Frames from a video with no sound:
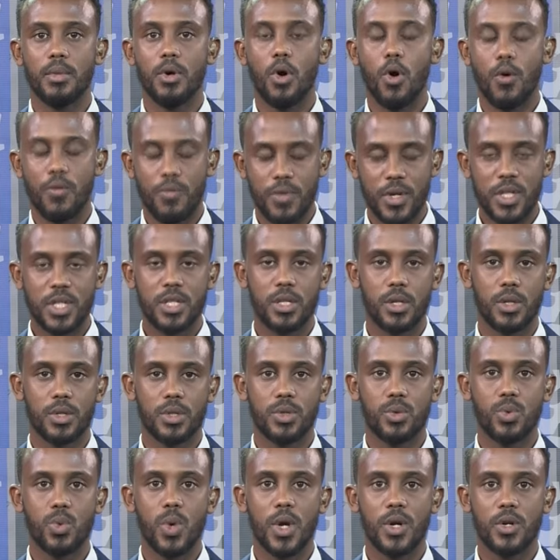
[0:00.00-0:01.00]
officials
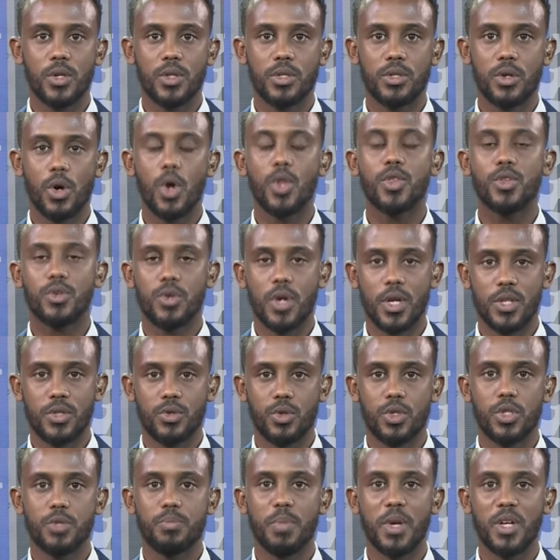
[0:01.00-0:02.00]
who are not authorized
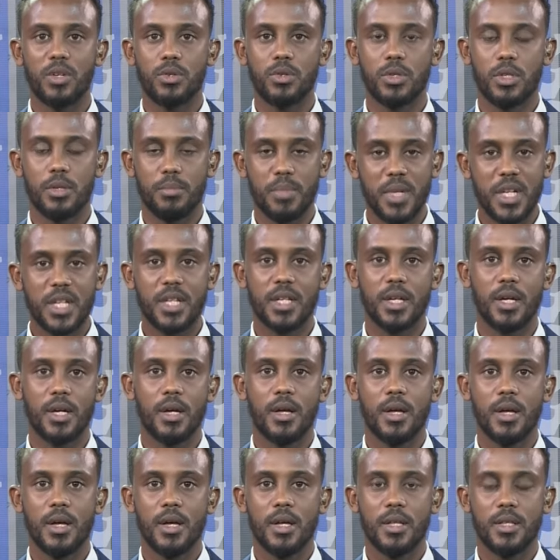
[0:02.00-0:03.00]
to speak to the media,
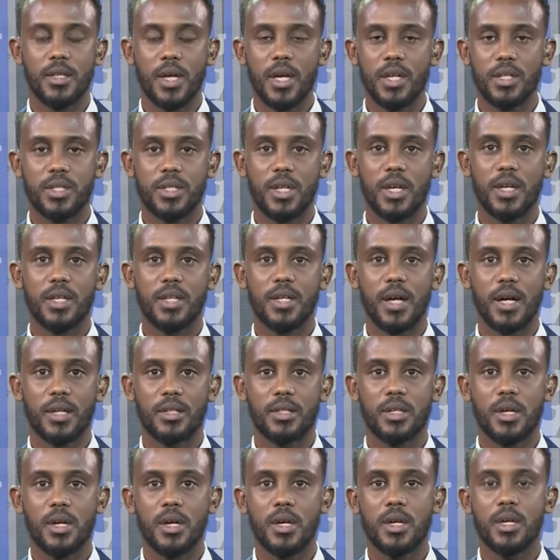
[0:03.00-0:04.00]
they say that
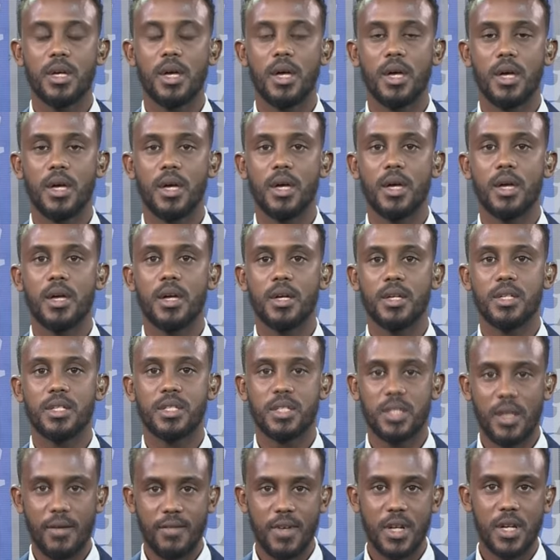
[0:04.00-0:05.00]
uh,
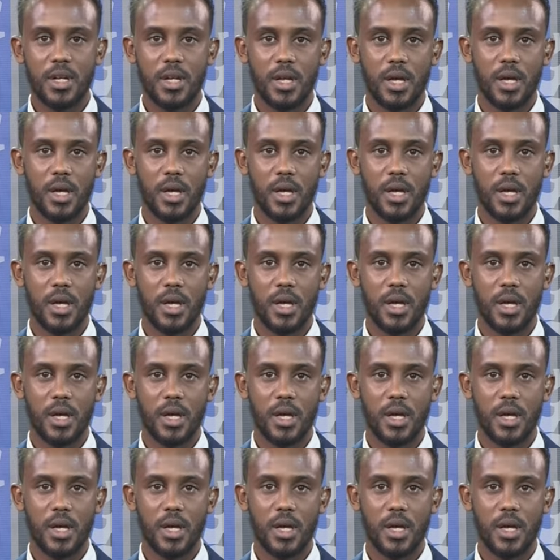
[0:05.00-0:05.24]
seven